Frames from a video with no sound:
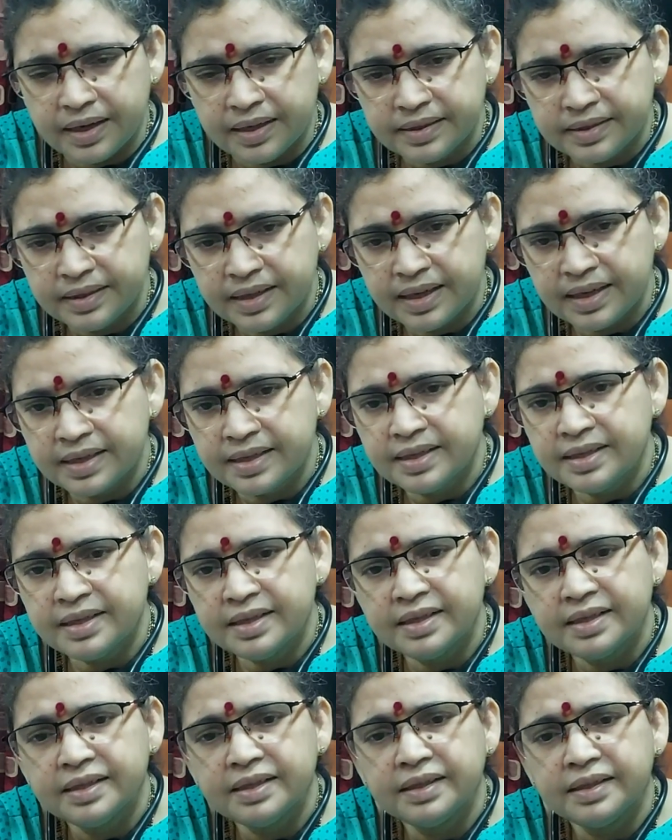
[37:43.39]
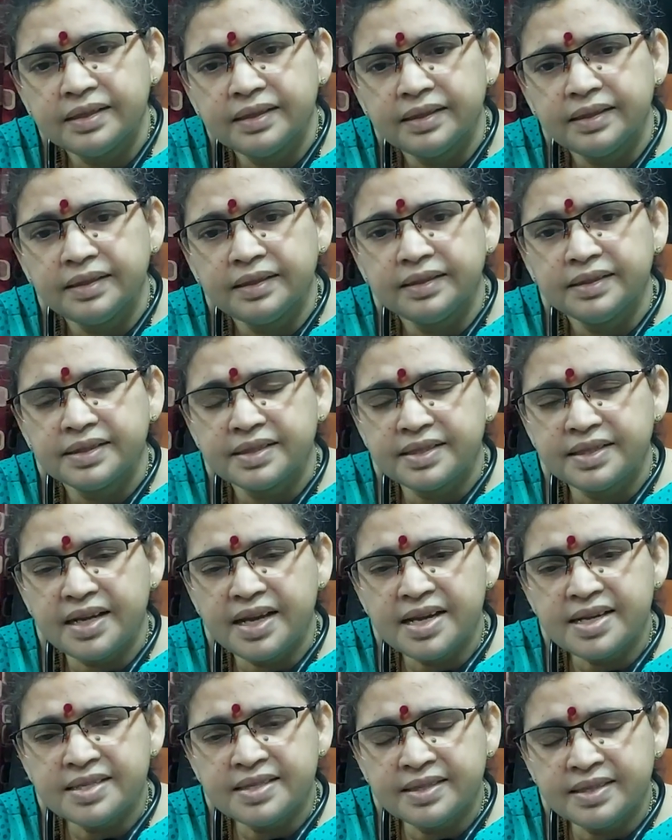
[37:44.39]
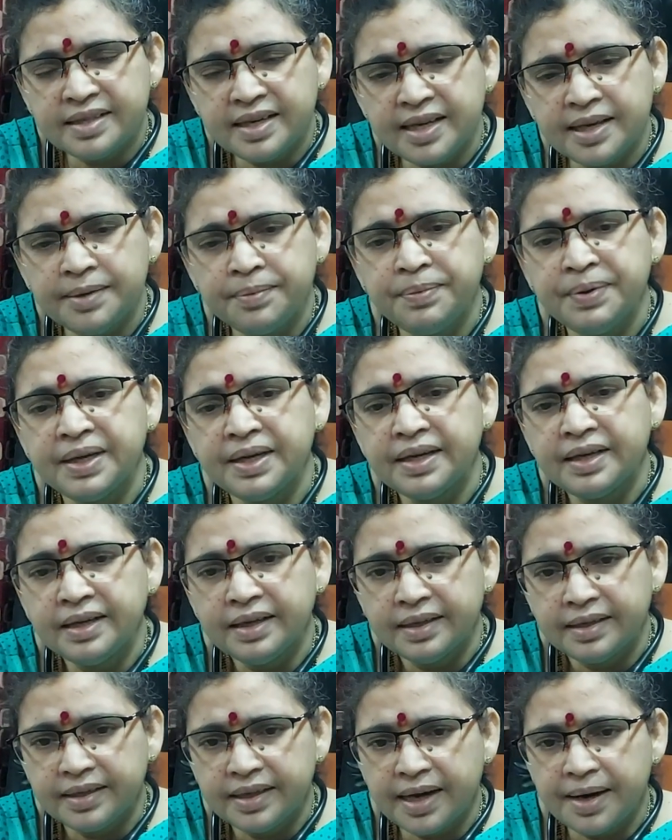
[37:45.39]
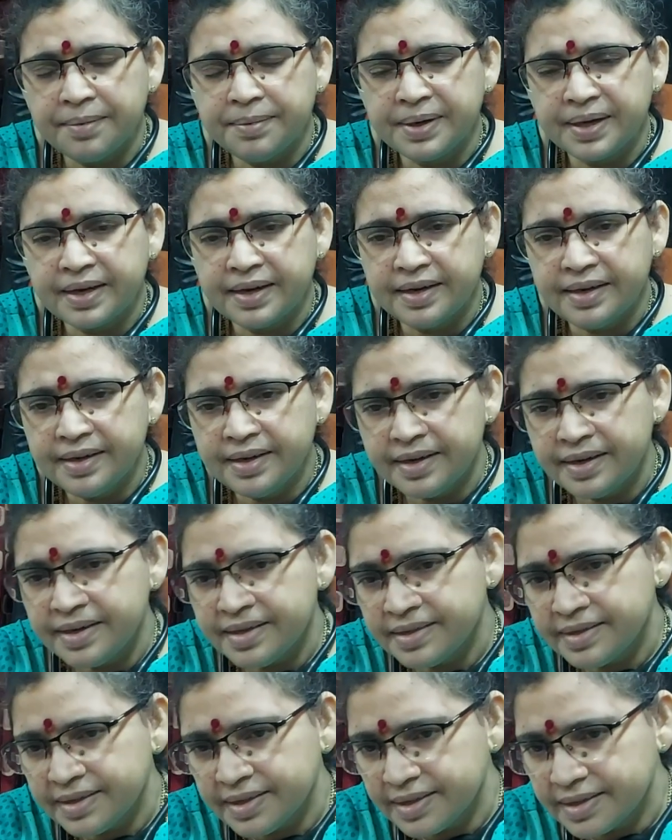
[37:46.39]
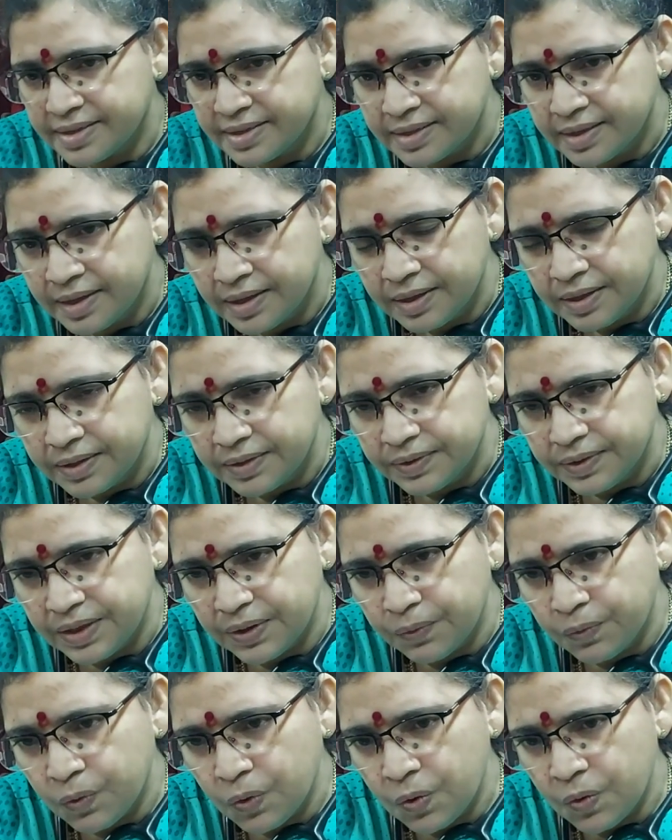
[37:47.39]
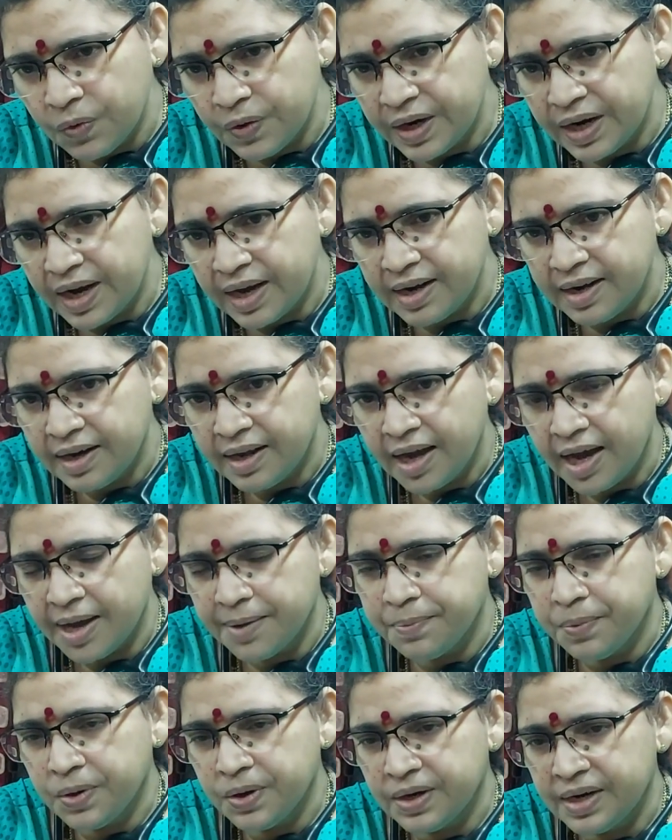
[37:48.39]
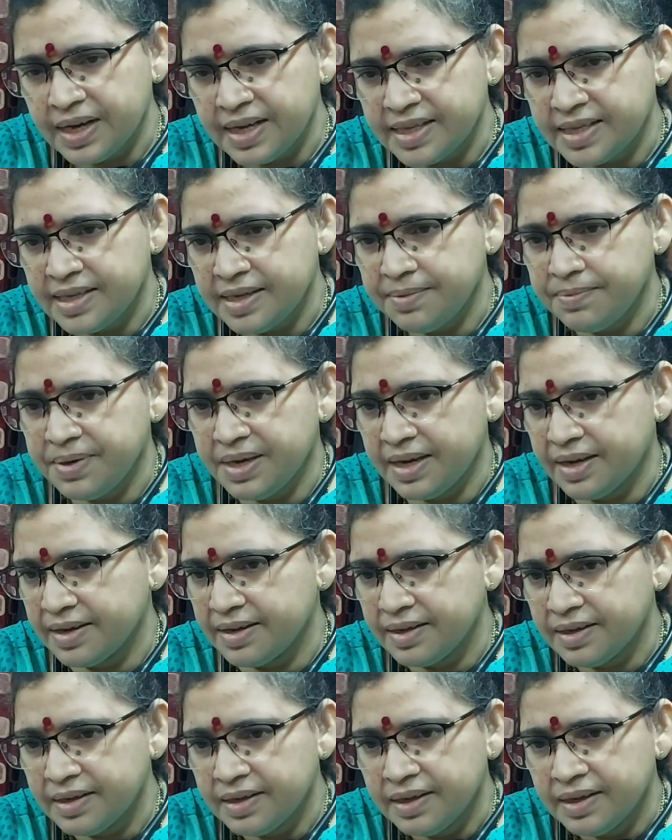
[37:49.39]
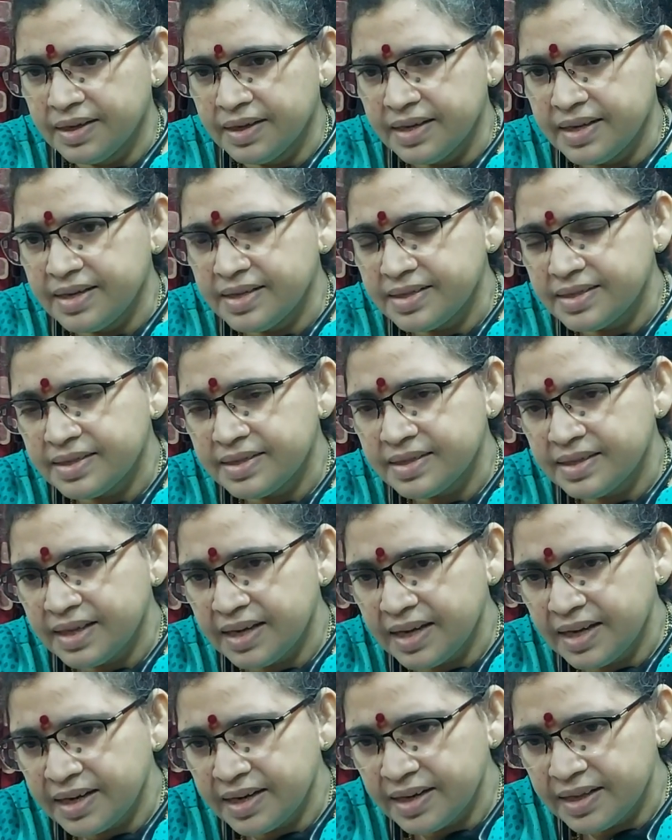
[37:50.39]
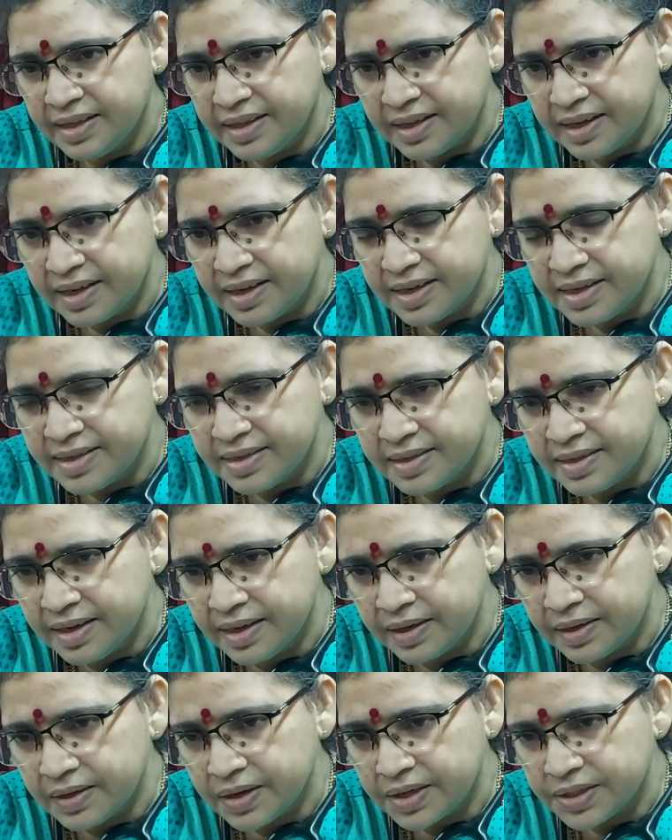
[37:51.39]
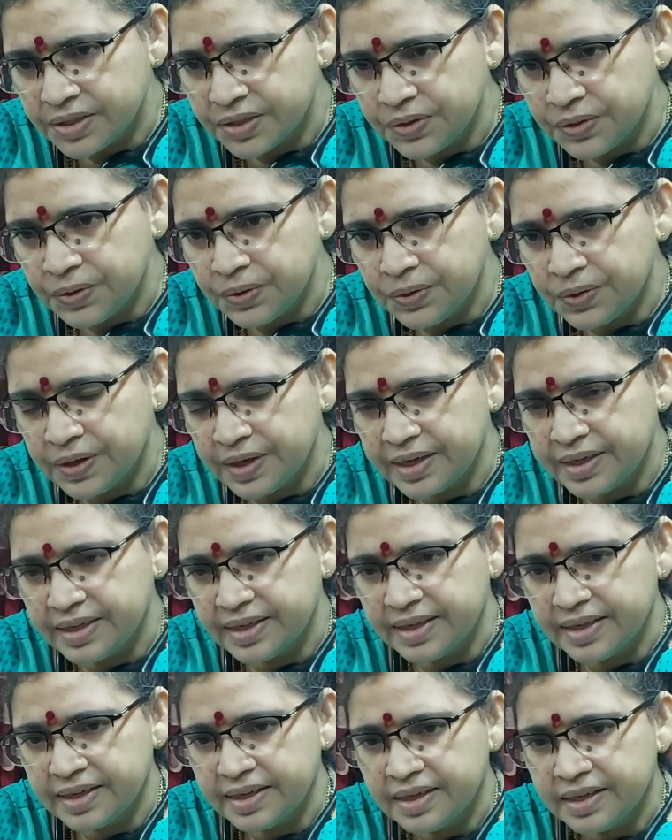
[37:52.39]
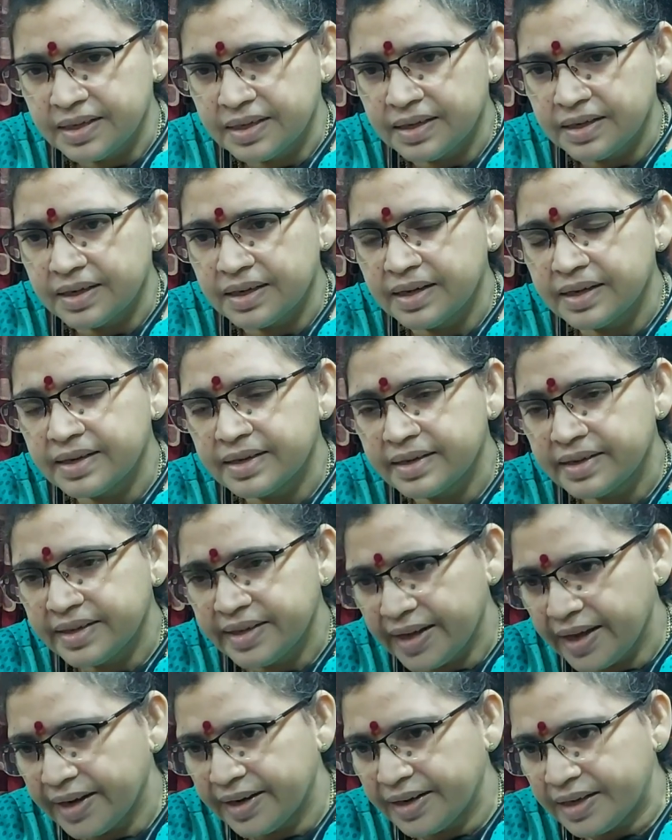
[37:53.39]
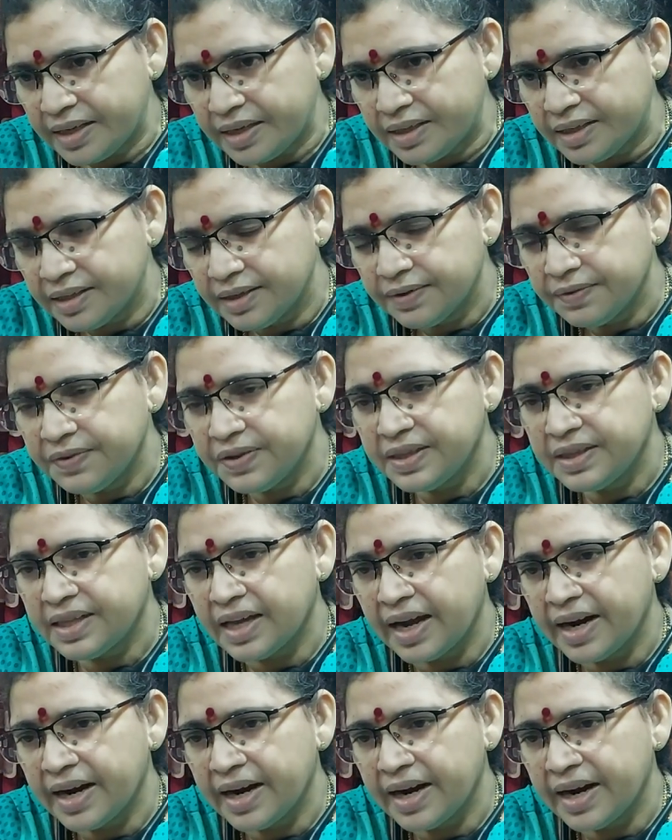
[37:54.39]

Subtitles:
The stage 3B diabetic kidney disease, the overall hypoglycemia is seen in the insulin glargine U100 or 10, with